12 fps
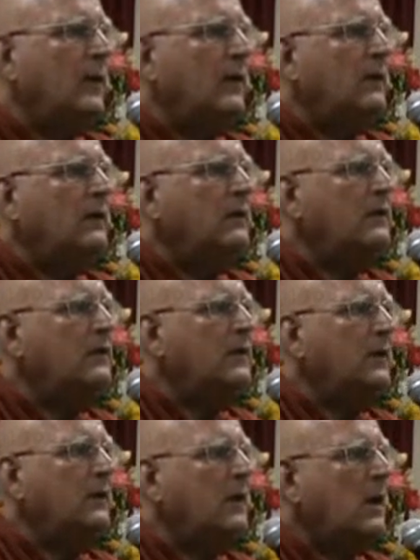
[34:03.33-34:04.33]
where his
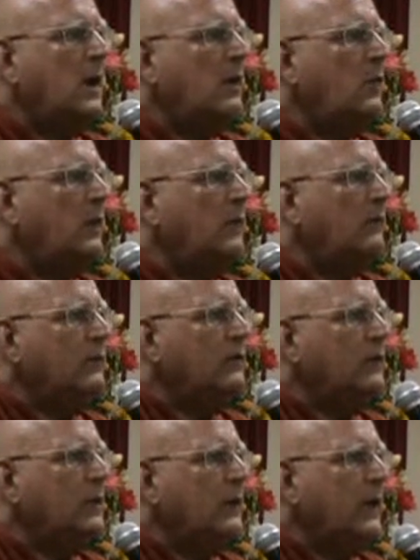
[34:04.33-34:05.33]
son Rahula
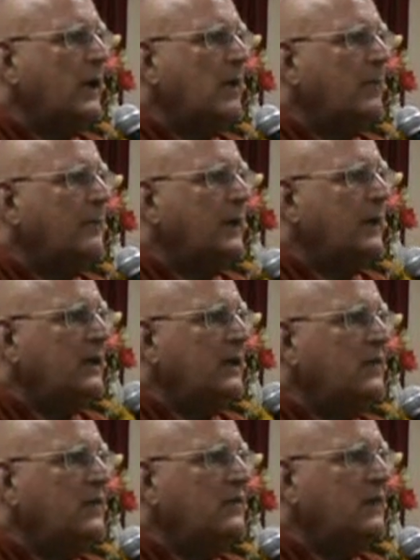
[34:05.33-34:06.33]
was growing up.
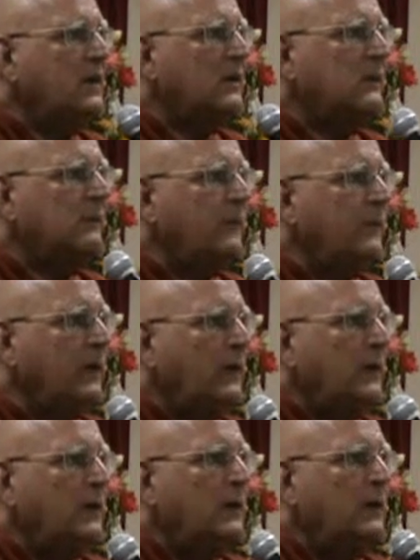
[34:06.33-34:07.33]
And he said, son,
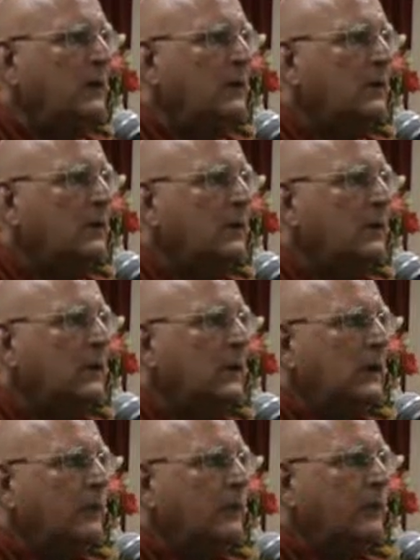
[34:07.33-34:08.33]
you
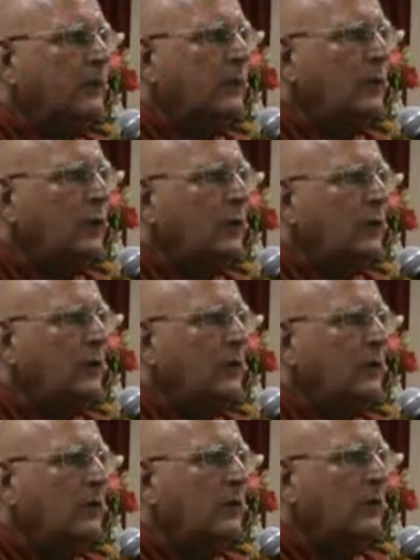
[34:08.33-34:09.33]
know,
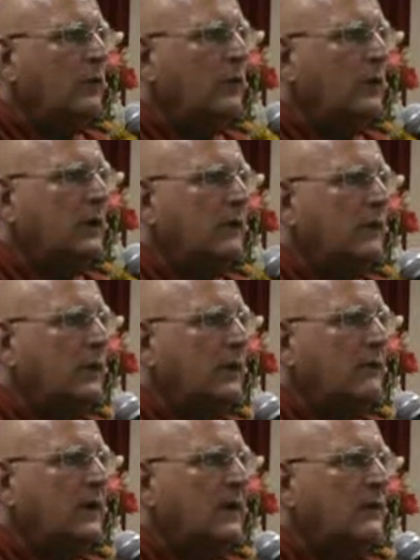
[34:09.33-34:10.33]
to give
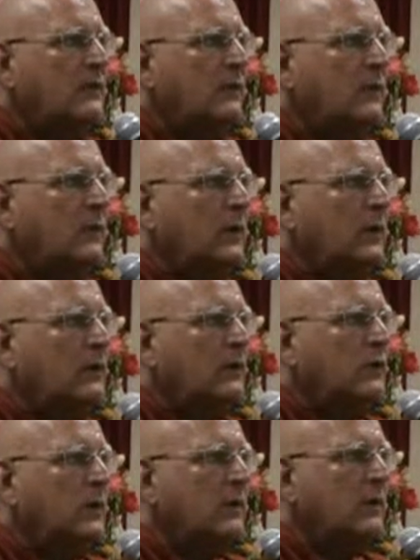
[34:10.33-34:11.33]
you advice on what
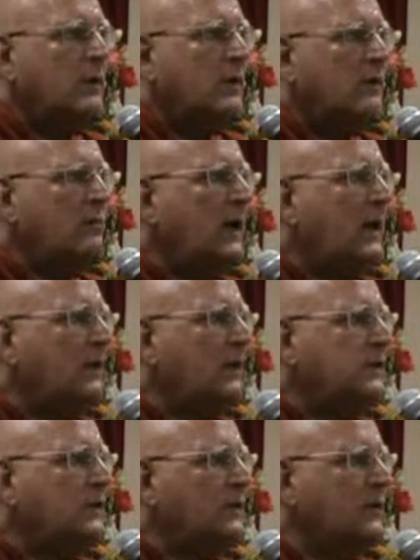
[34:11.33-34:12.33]
is good and what is
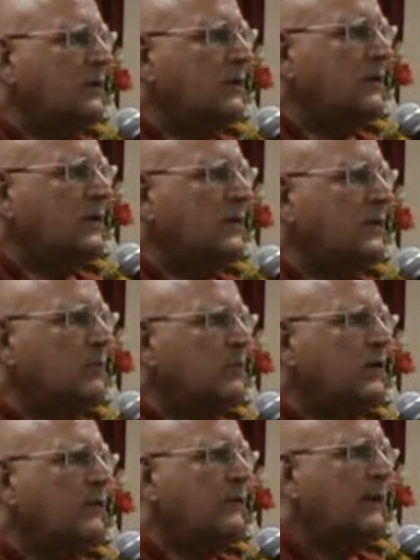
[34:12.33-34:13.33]
bad, just consider
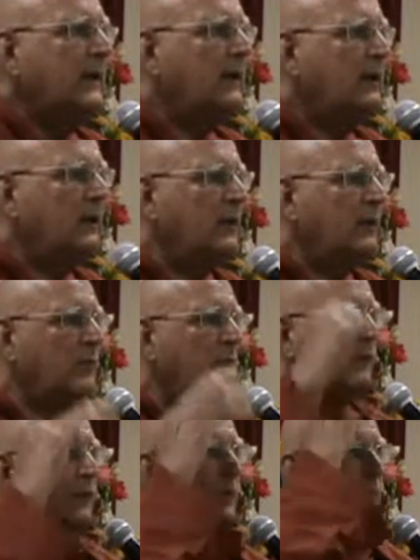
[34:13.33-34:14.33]
briefly,
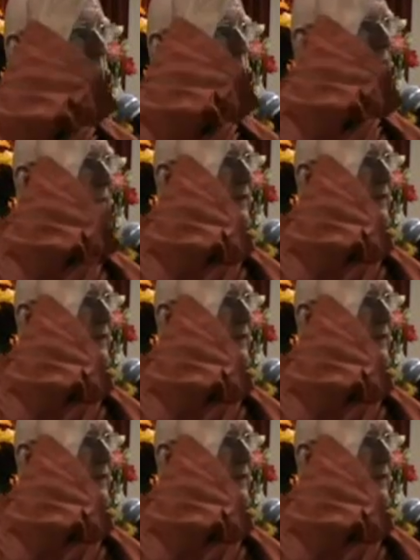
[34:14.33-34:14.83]
before you